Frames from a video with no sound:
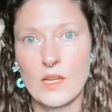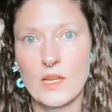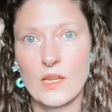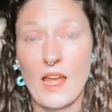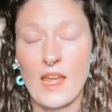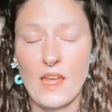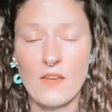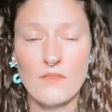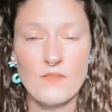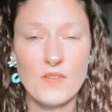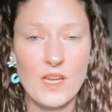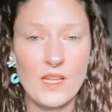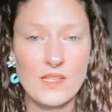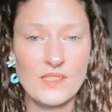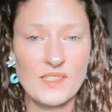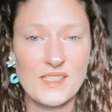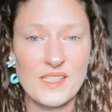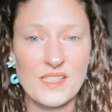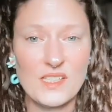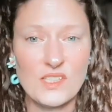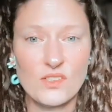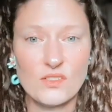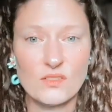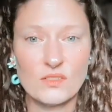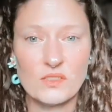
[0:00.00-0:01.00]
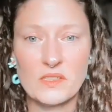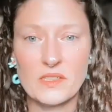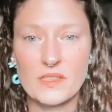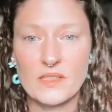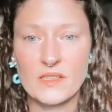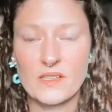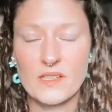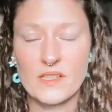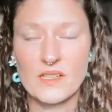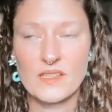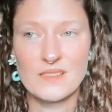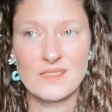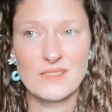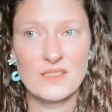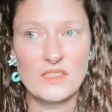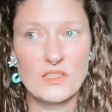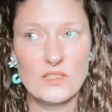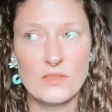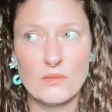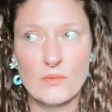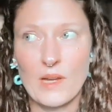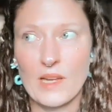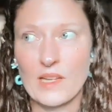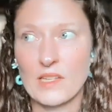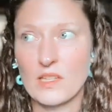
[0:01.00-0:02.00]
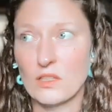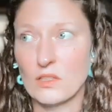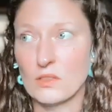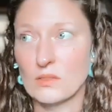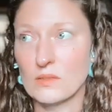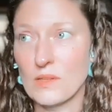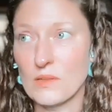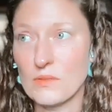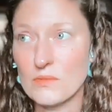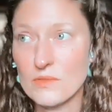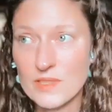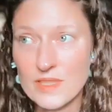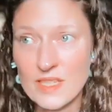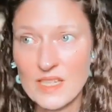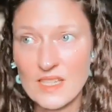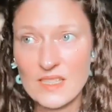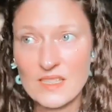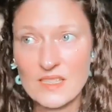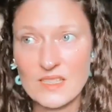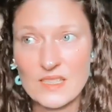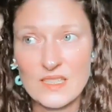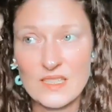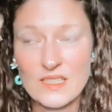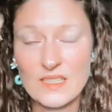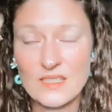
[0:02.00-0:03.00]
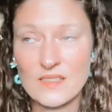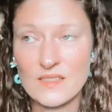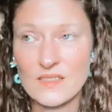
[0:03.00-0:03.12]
I have an Etsy store. Do I close it?